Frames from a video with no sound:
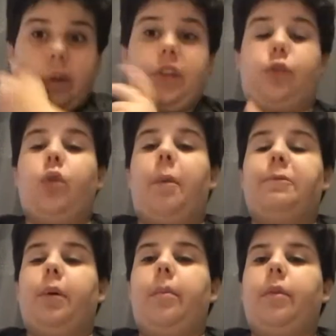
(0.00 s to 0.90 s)
I went to two
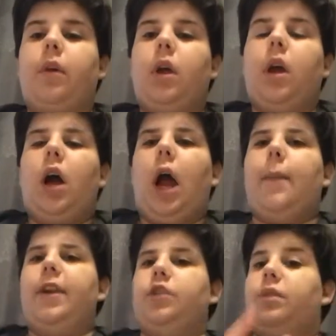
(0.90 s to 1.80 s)
op shops, I
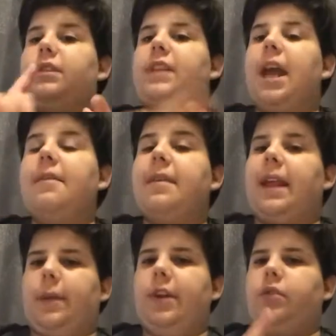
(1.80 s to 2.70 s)
went to a Savers
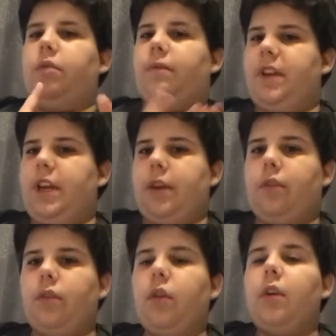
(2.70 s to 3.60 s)
and I went to a
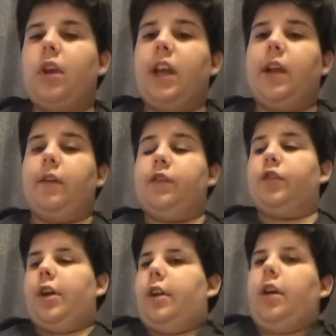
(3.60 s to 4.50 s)
Vinnie's, here in
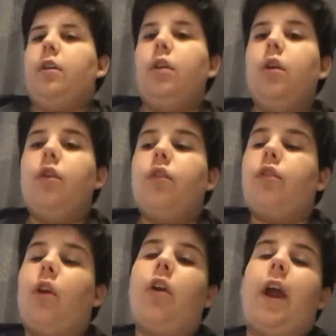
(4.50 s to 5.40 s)
Australia,
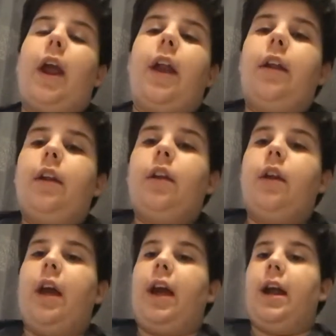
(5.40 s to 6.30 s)
so, and,
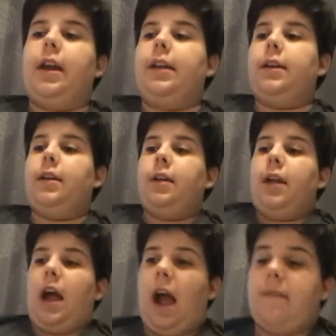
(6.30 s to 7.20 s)
and,
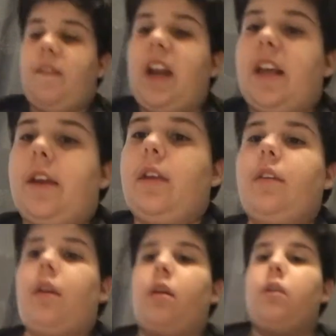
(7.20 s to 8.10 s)
at
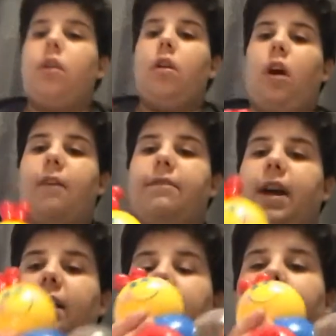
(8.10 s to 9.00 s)
Vinnie's, I
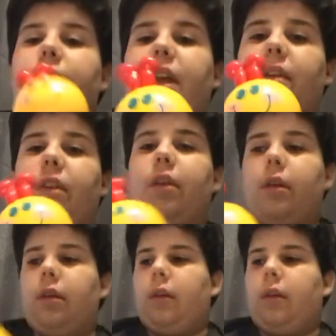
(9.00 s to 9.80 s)
found this,